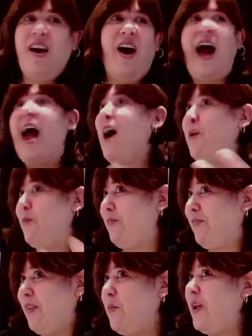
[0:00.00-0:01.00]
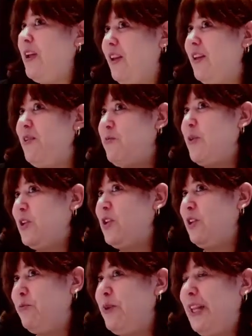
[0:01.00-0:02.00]
A house that if we
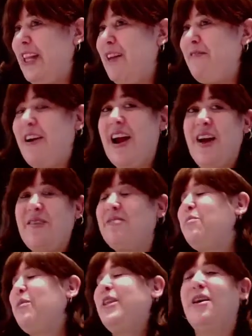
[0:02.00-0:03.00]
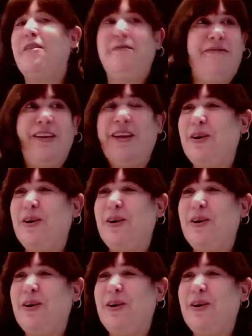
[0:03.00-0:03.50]
really love our house, we love,